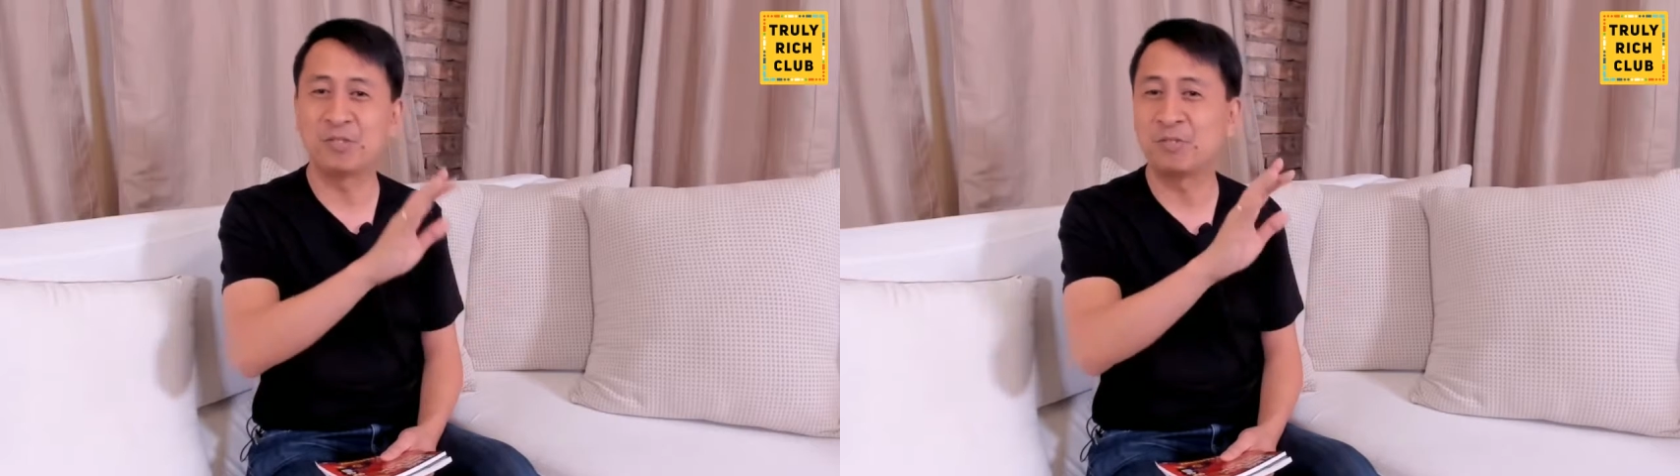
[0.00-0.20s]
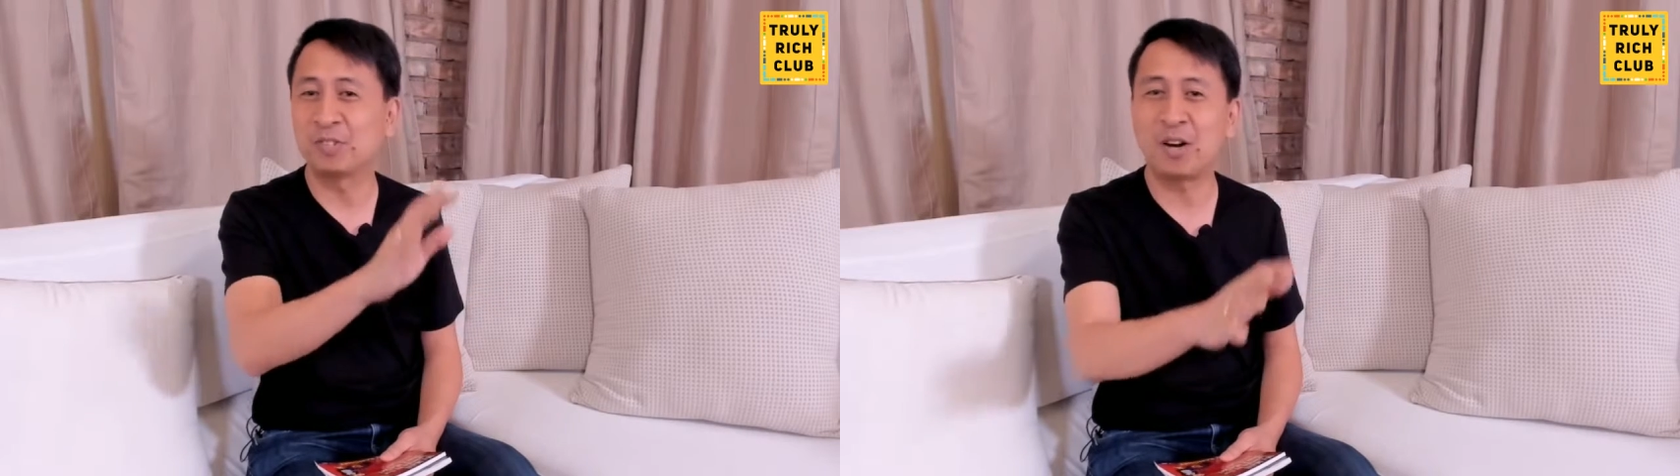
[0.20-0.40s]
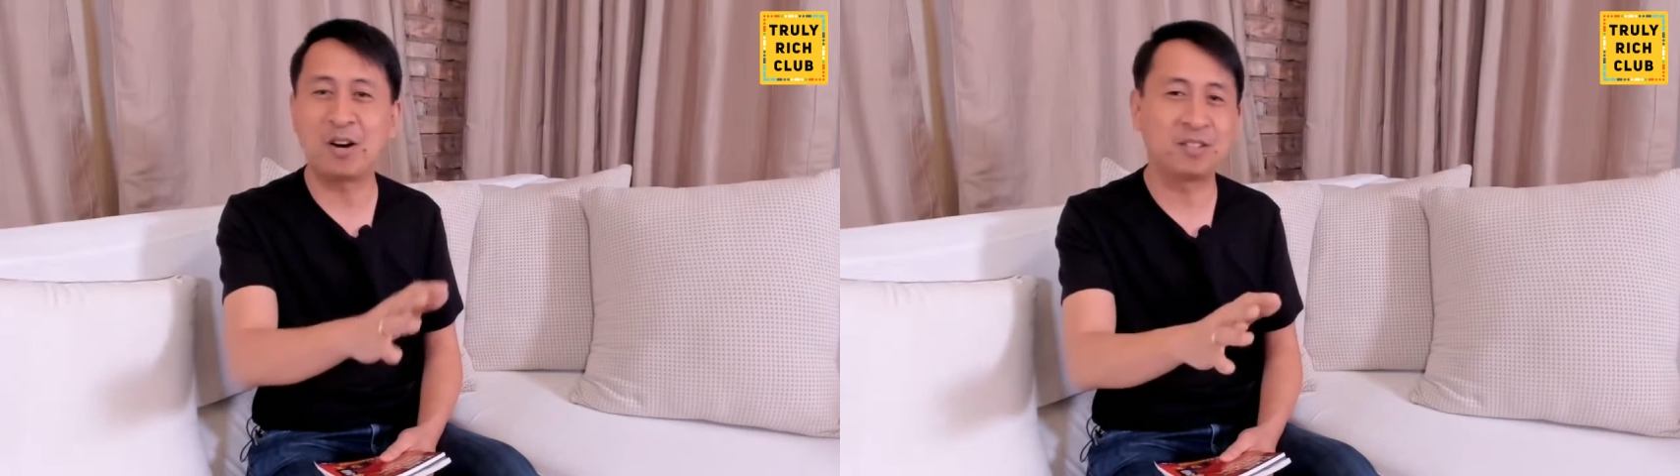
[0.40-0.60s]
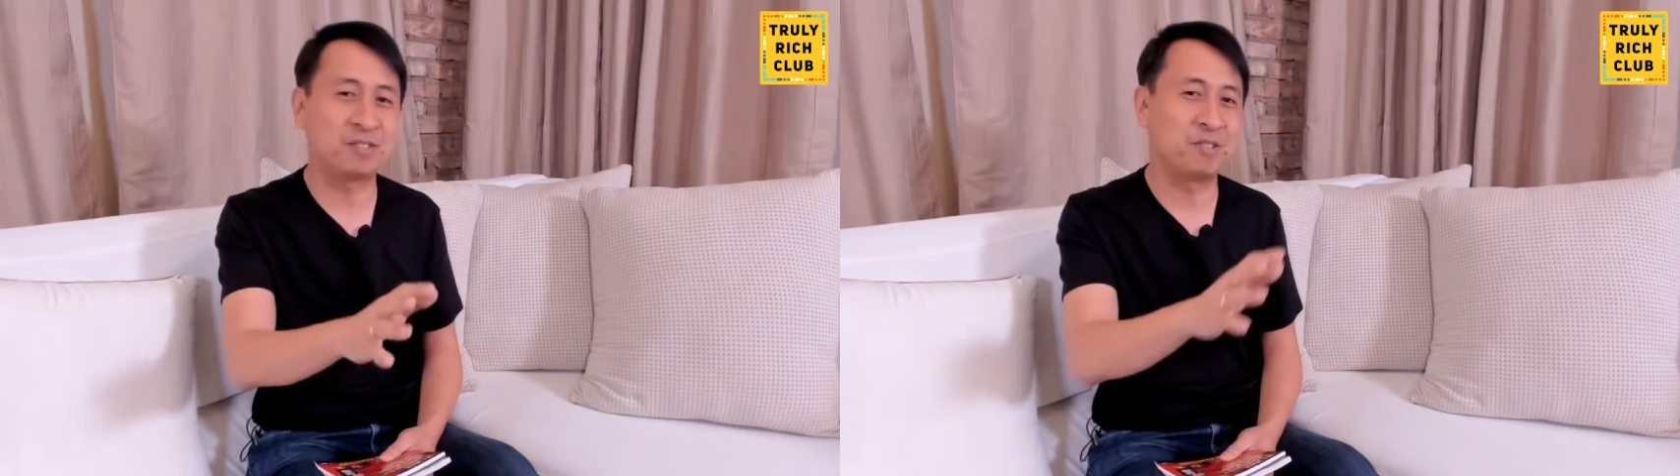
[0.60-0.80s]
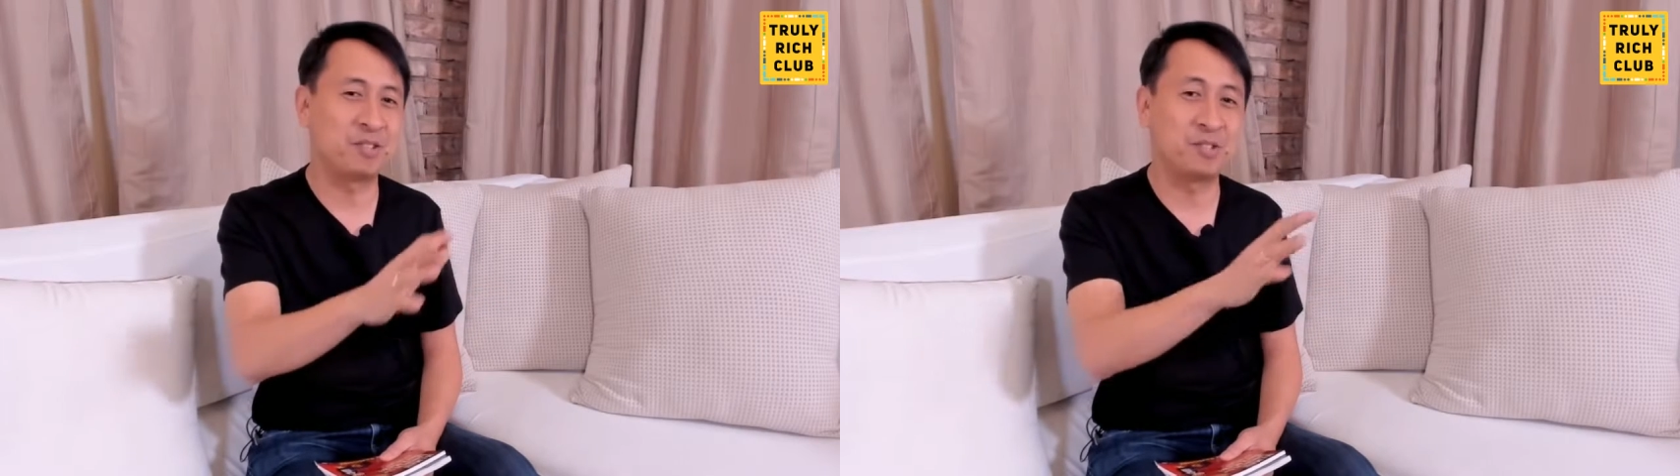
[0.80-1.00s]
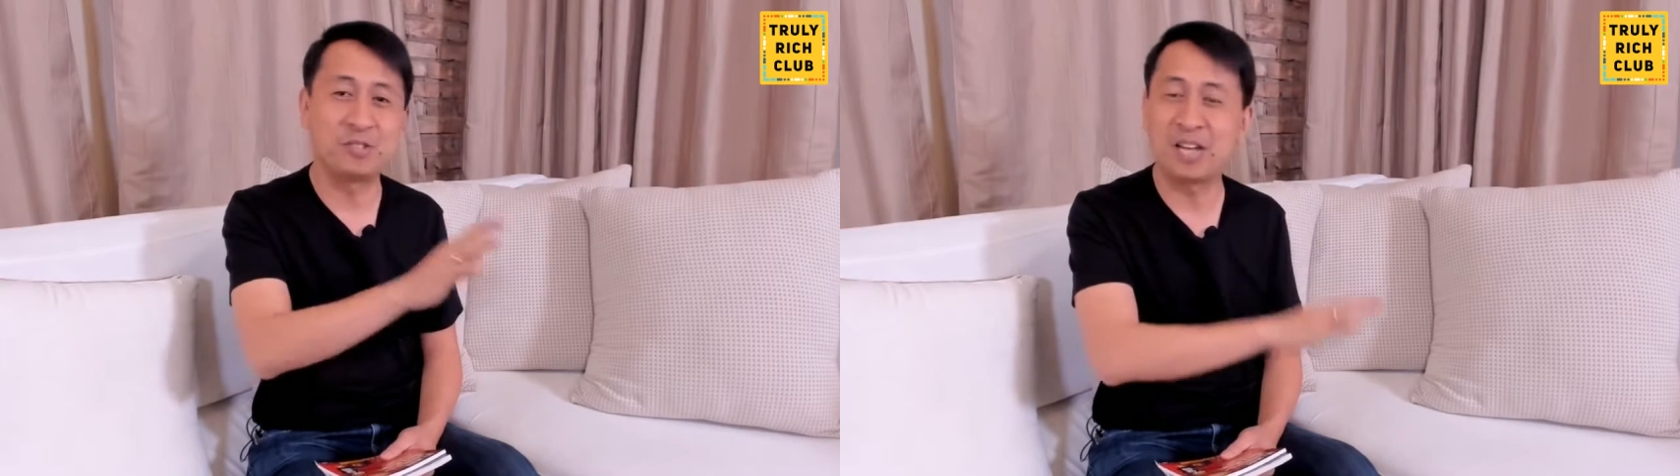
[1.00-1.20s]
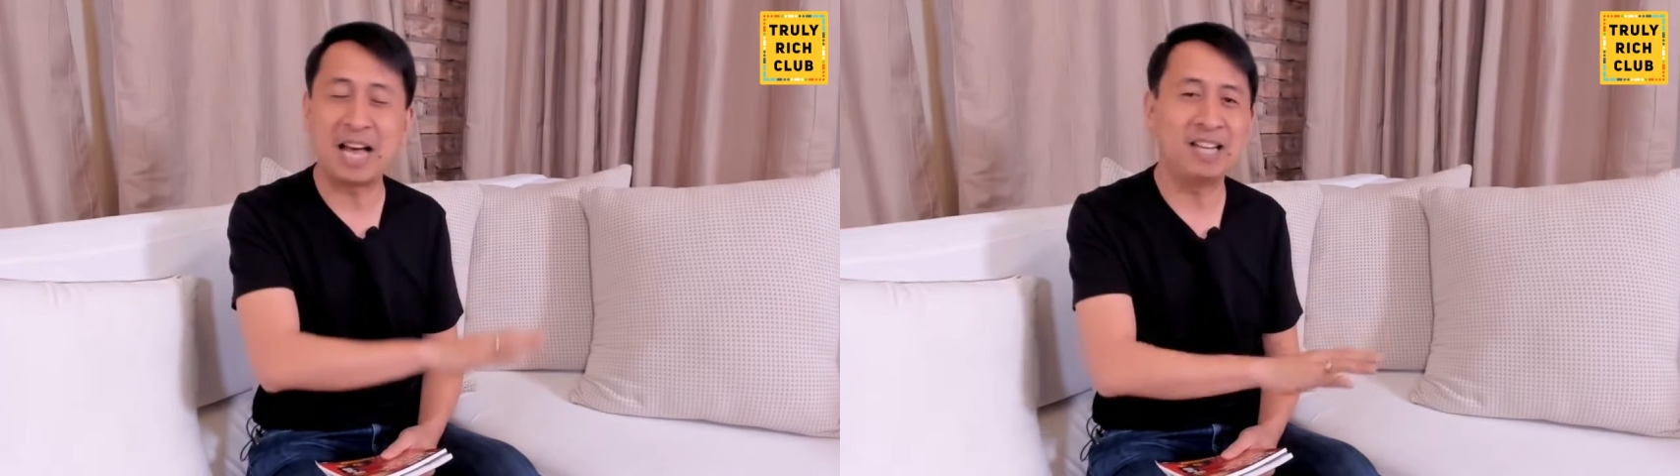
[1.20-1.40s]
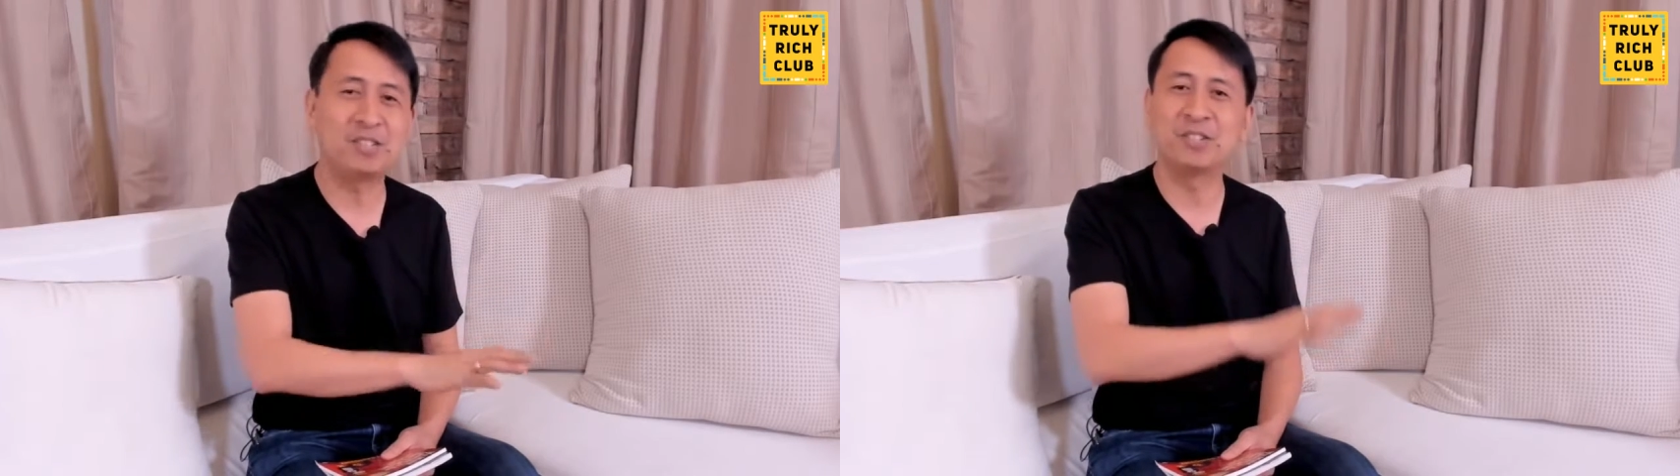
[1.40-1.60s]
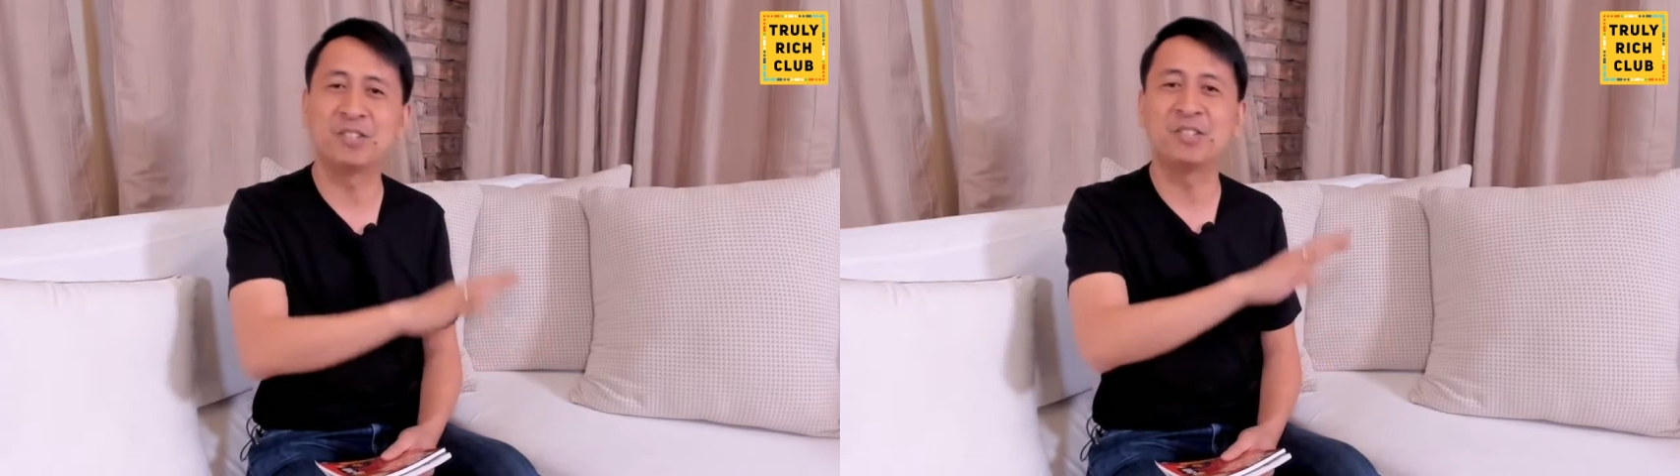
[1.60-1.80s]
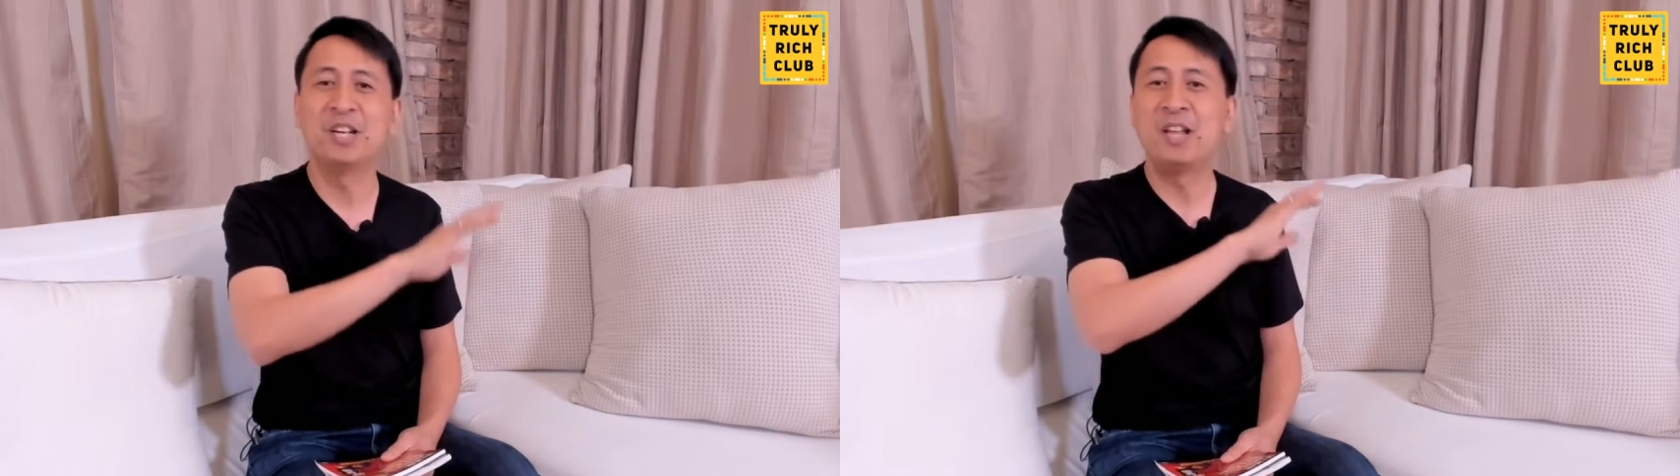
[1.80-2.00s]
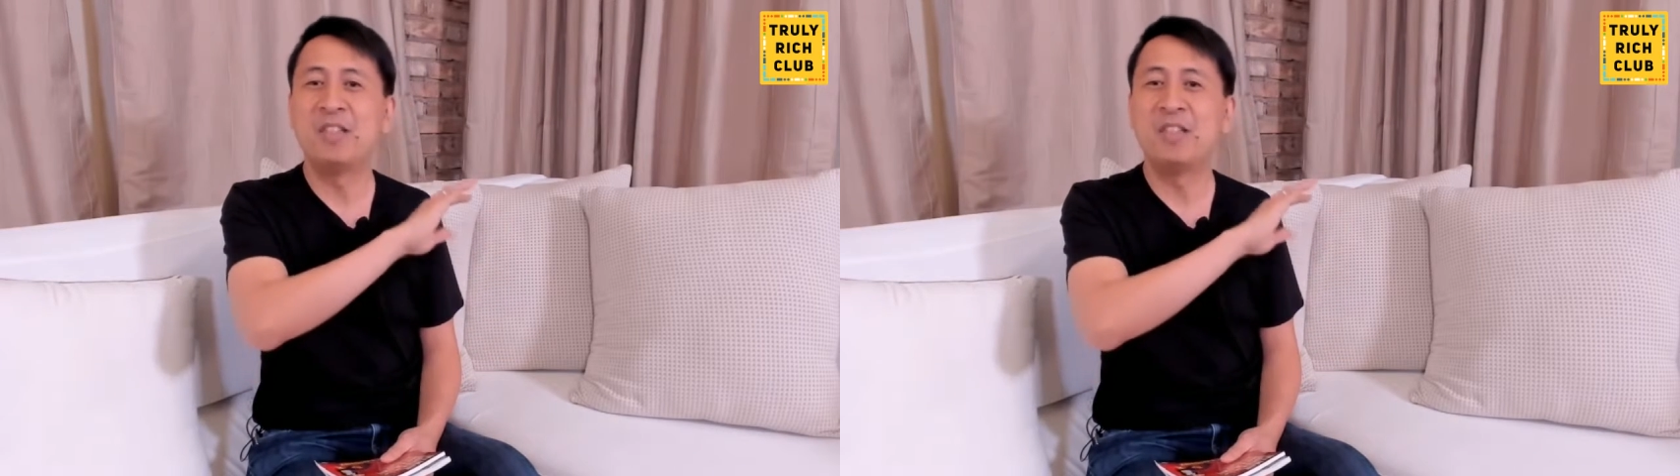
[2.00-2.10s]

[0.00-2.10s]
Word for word: to photographers to janitors,